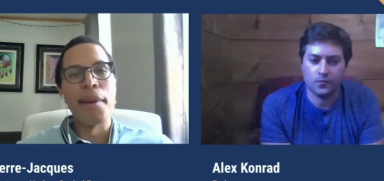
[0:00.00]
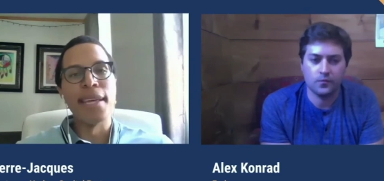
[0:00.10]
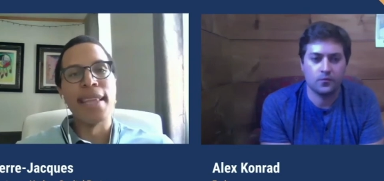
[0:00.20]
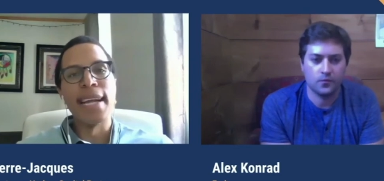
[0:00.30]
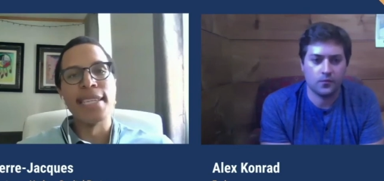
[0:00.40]
Speaker 1: time.
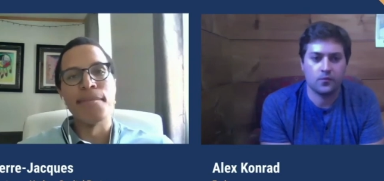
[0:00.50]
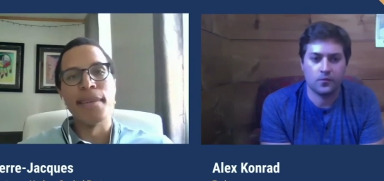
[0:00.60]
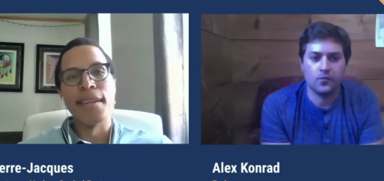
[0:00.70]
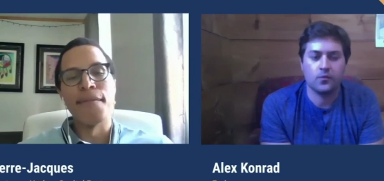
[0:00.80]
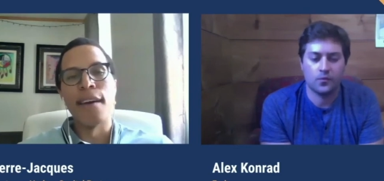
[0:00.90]
I think that's
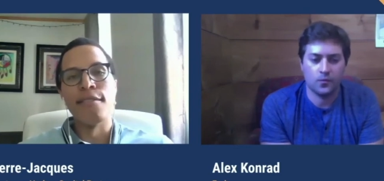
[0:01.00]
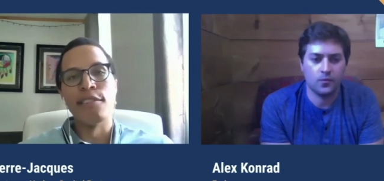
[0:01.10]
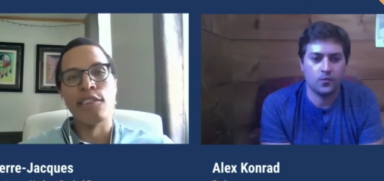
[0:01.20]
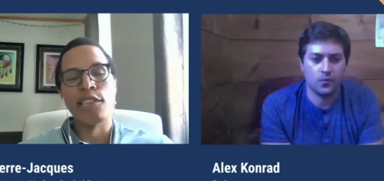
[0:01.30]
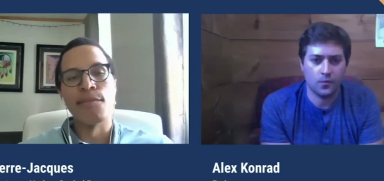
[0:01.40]
something that
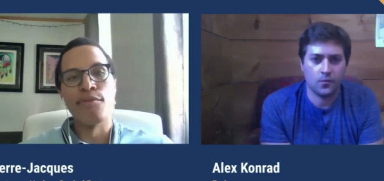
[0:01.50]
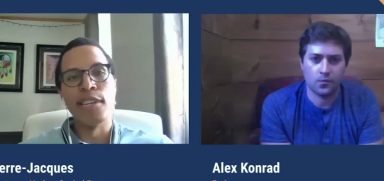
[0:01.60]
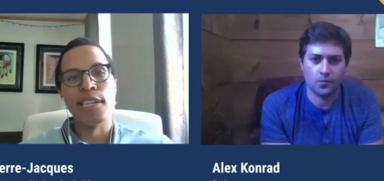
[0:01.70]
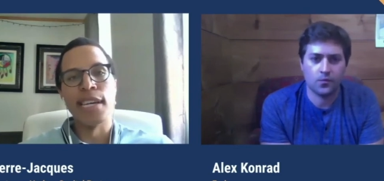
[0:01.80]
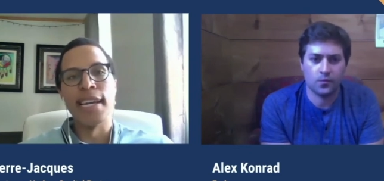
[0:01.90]
founders should just
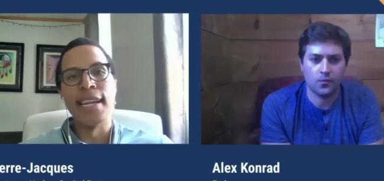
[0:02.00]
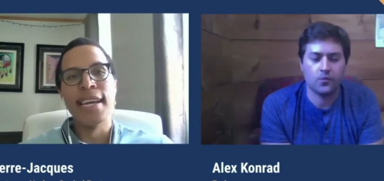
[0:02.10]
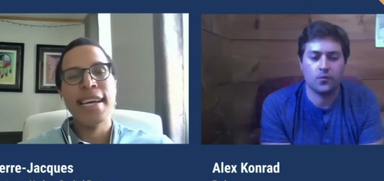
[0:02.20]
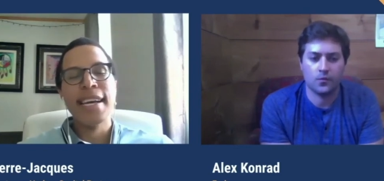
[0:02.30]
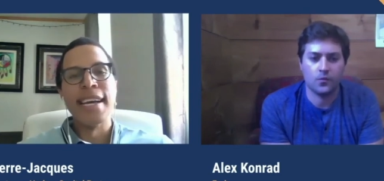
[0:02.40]
appreciate
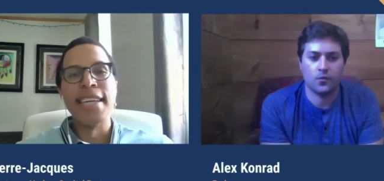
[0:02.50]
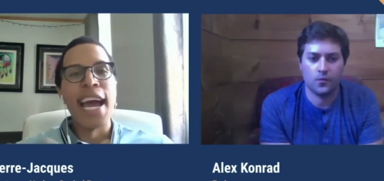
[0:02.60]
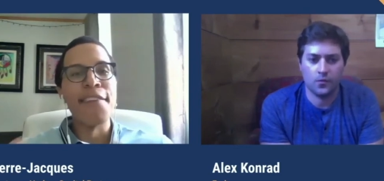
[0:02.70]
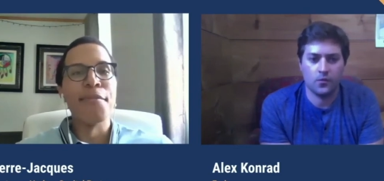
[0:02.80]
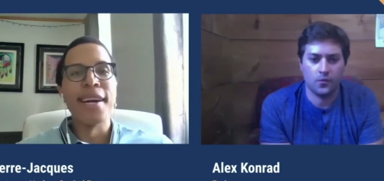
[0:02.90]
is
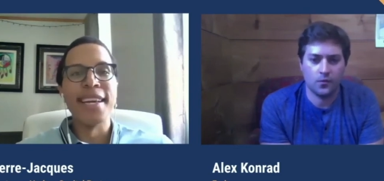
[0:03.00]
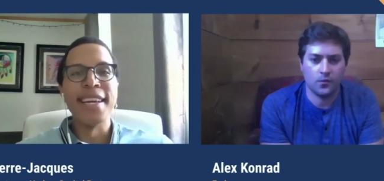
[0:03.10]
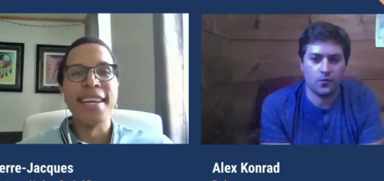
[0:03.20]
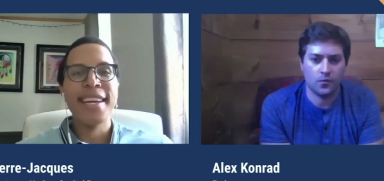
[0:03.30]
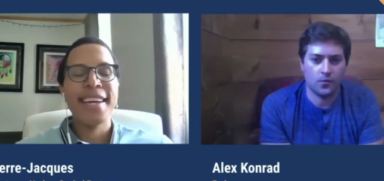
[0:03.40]

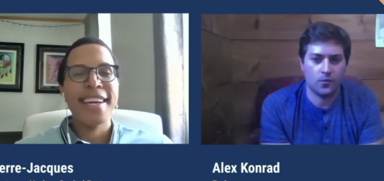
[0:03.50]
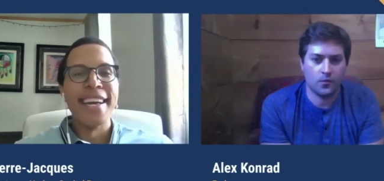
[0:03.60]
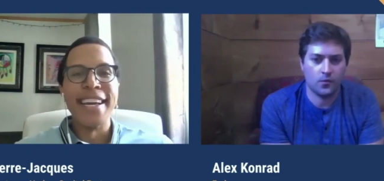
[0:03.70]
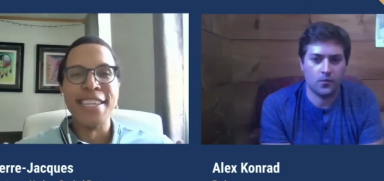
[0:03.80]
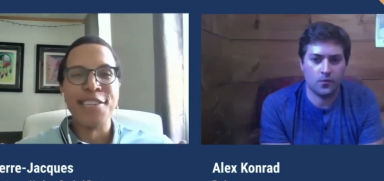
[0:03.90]
everybody
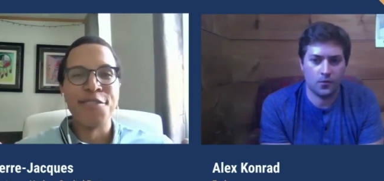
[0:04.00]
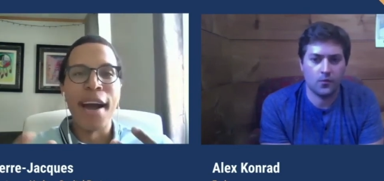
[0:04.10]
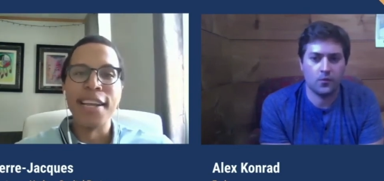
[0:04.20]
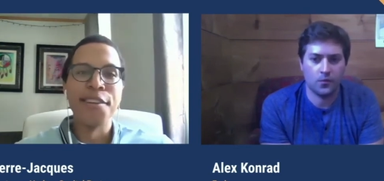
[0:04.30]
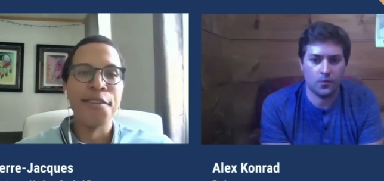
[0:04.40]
is
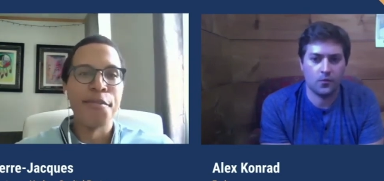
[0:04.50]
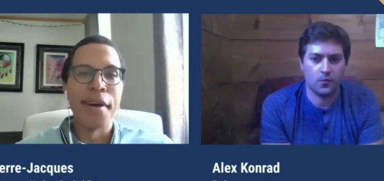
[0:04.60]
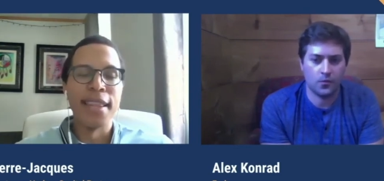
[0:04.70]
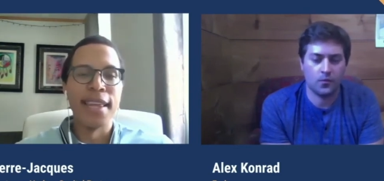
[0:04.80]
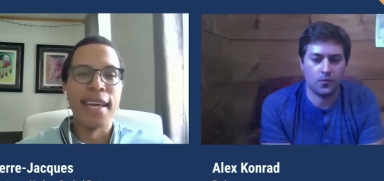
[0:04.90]
trying to do
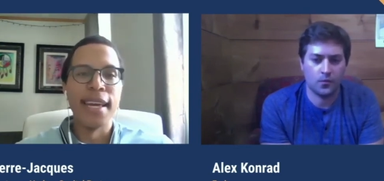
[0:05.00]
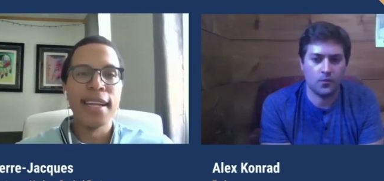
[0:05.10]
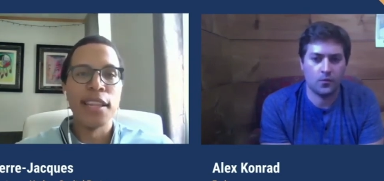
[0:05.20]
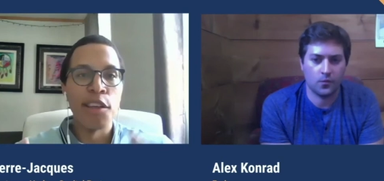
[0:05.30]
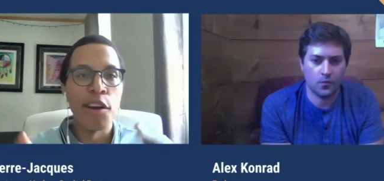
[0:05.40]
the right
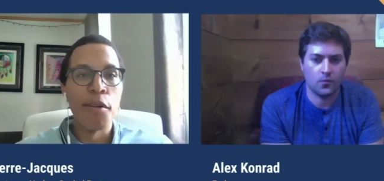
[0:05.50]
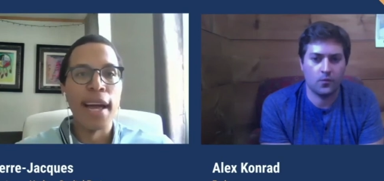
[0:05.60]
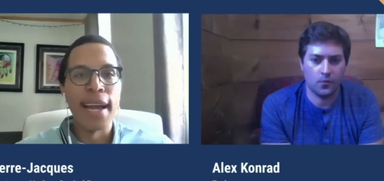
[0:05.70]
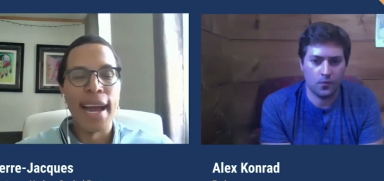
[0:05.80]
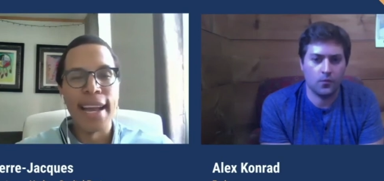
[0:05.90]
thing.
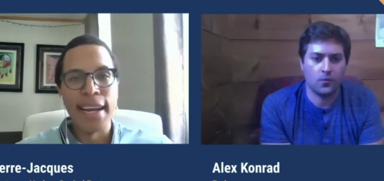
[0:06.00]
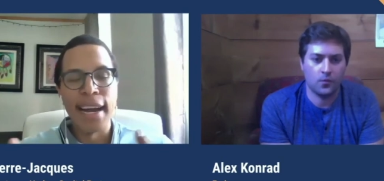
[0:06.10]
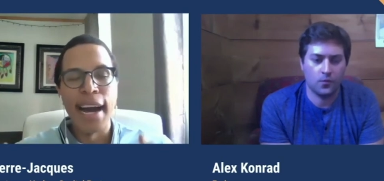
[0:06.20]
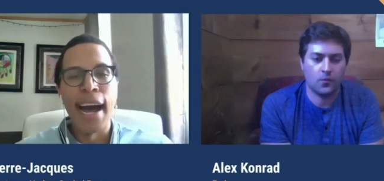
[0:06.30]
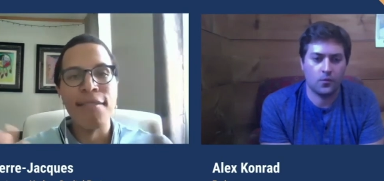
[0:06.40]
Though, like, I
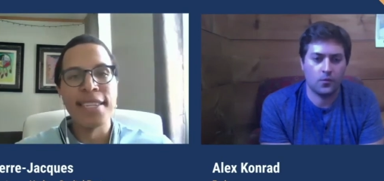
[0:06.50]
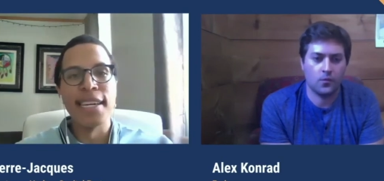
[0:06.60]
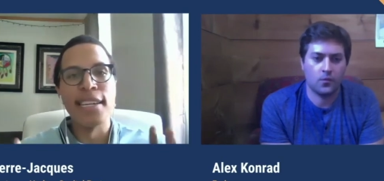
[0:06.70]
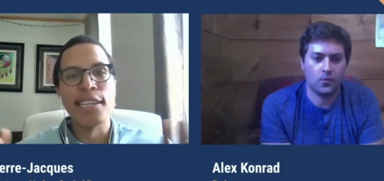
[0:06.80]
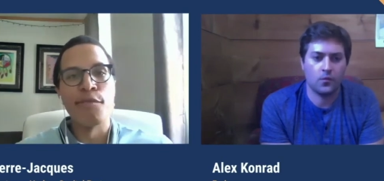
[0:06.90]

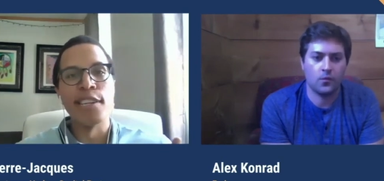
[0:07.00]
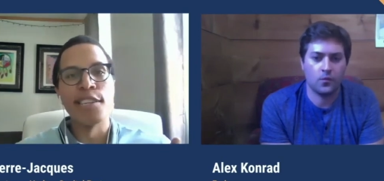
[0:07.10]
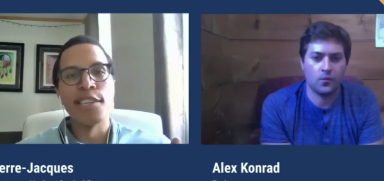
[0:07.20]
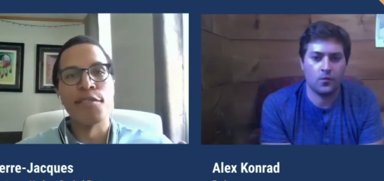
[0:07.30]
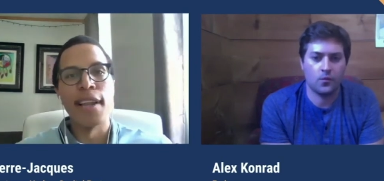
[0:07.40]
obviously in this
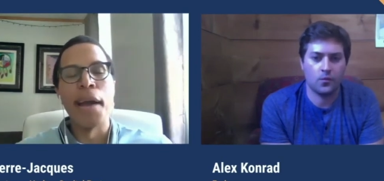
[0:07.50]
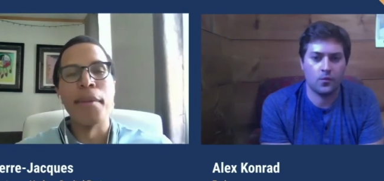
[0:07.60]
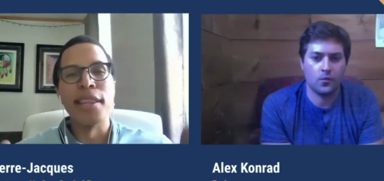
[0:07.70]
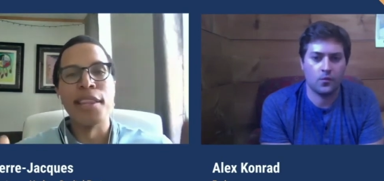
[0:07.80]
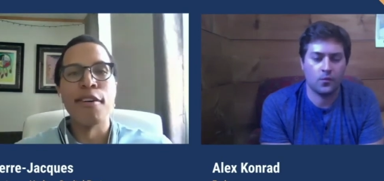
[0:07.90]
racial
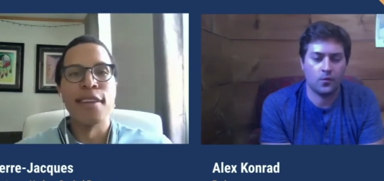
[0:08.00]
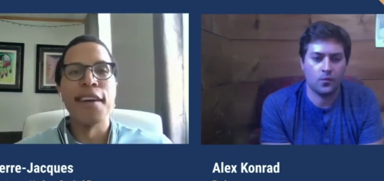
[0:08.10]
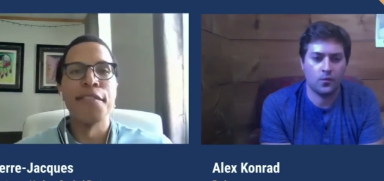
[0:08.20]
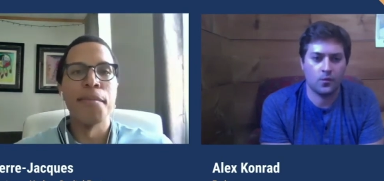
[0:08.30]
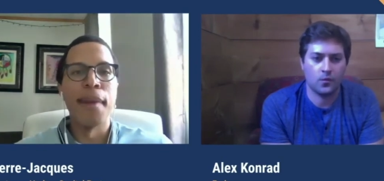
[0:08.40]
climate, there are
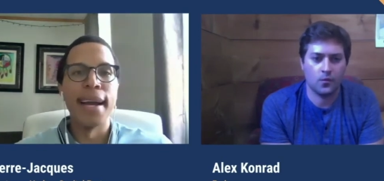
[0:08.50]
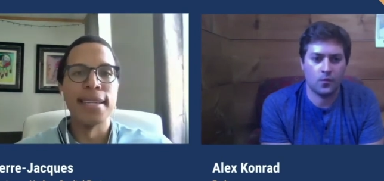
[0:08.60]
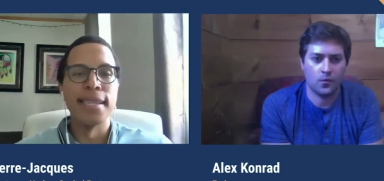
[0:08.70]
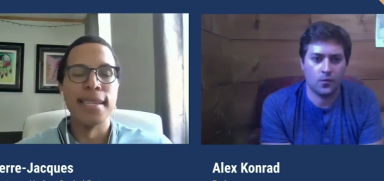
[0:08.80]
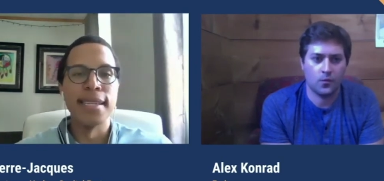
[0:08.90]
definitely
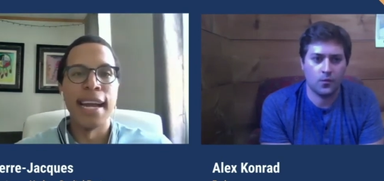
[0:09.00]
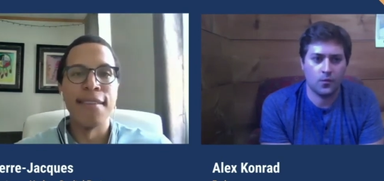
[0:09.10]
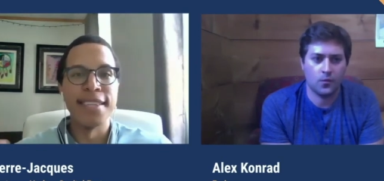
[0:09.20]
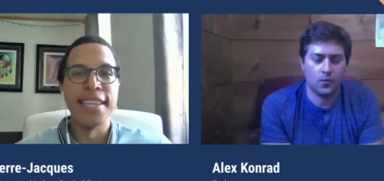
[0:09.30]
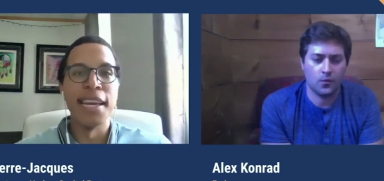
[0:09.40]
biases, and
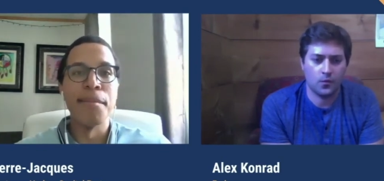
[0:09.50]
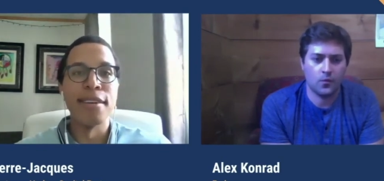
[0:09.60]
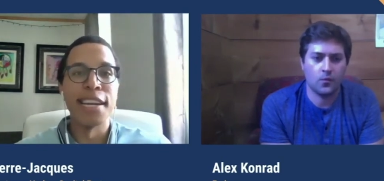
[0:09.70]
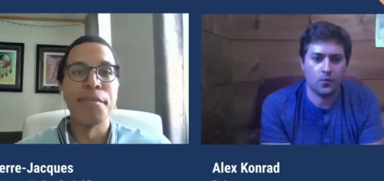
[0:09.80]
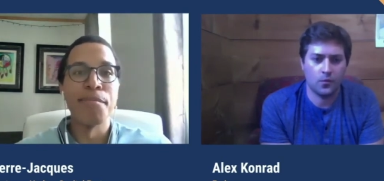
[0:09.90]
I've seen
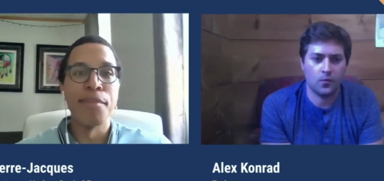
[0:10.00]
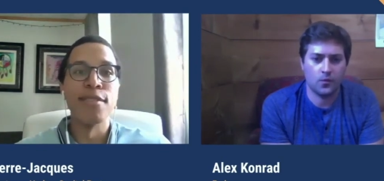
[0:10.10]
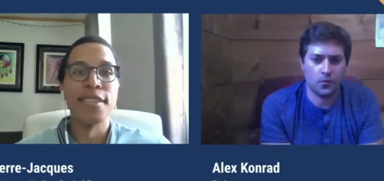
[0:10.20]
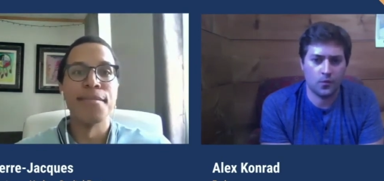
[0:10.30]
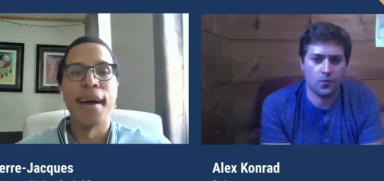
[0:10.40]
emails that have been
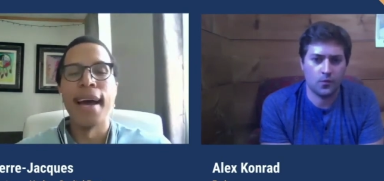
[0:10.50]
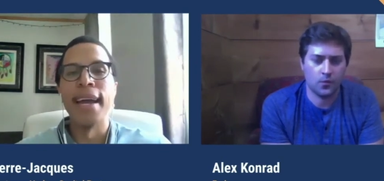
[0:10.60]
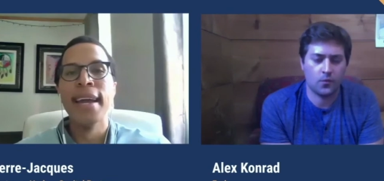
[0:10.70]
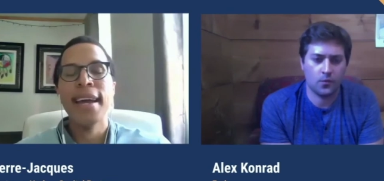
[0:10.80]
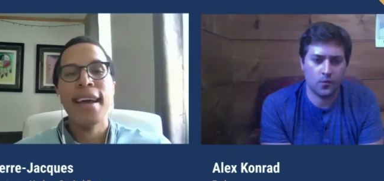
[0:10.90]
posted
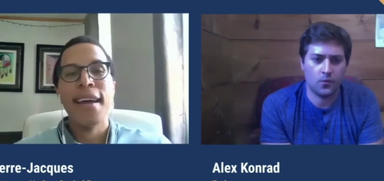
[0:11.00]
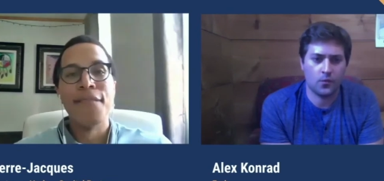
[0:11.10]
by